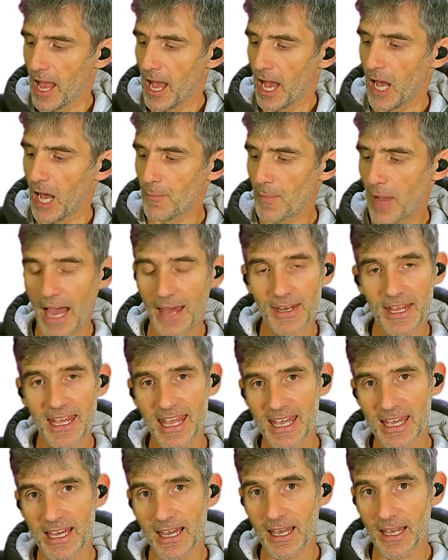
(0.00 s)
And
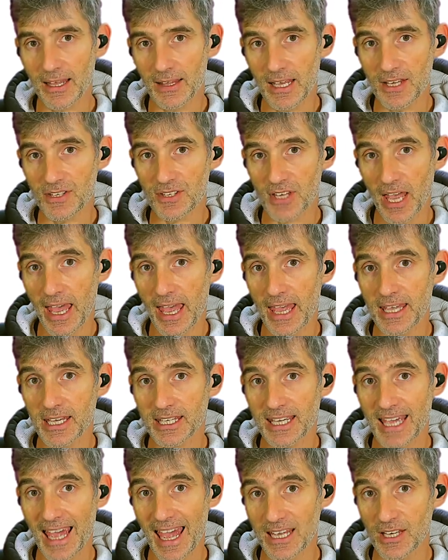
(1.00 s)
here is a
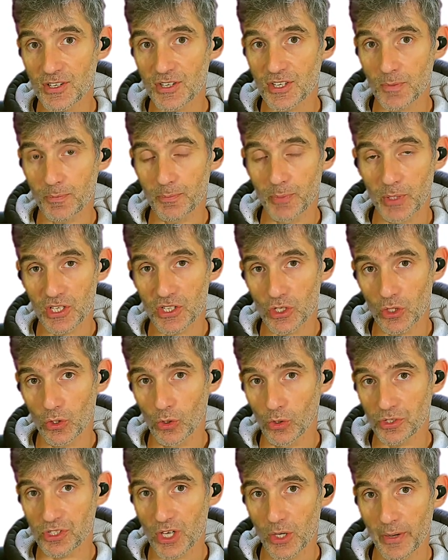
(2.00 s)
case, but it's
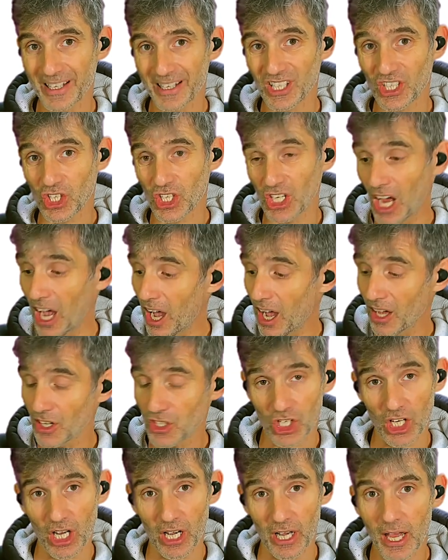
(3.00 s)
also a
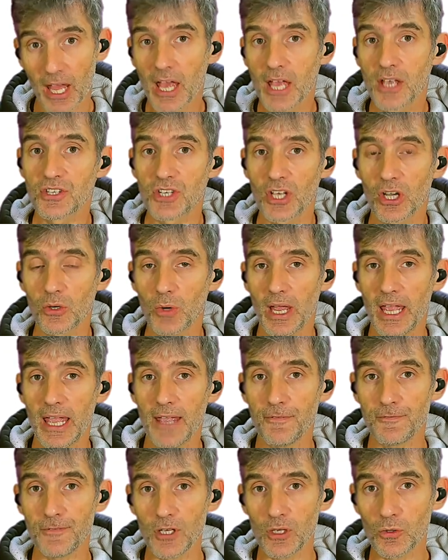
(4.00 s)
charger. So
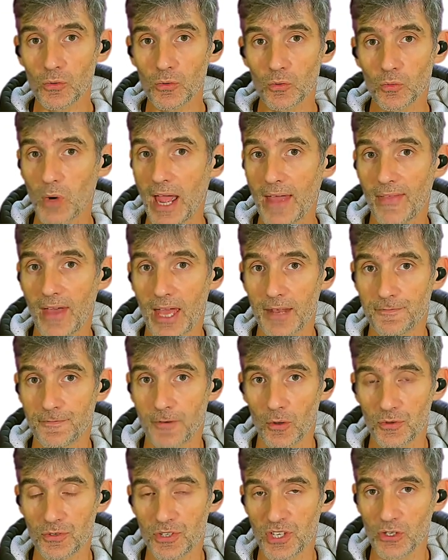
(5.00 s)
if you wear the
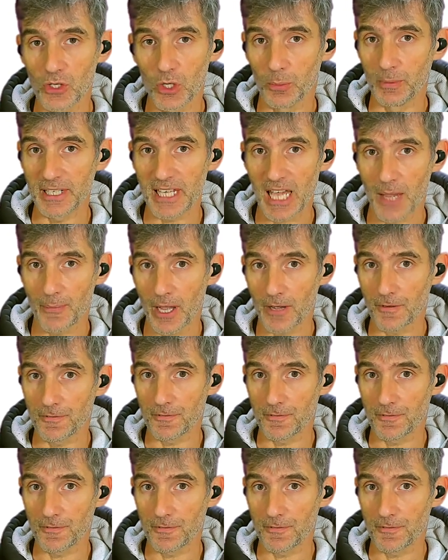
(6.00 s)
headphones, you normally get about